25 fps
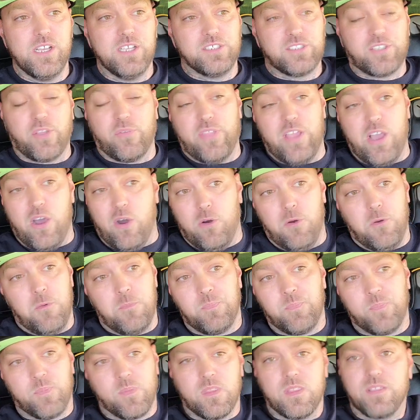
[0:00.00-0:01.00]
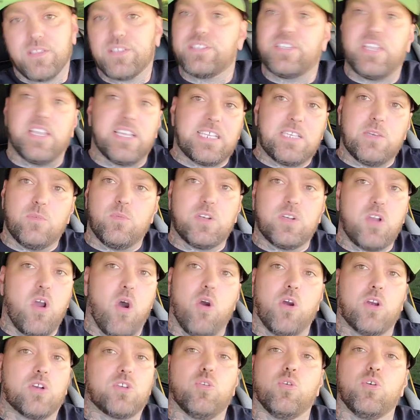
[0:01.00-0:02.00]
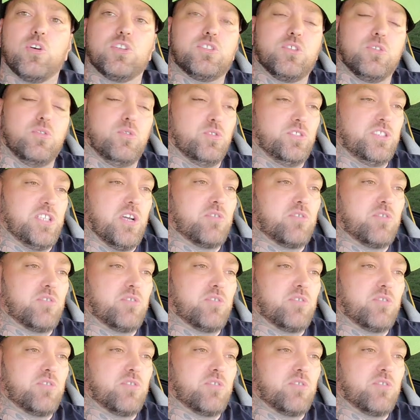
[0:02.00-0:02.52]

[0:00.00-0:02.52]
So they'll kick it with hardcore dudes.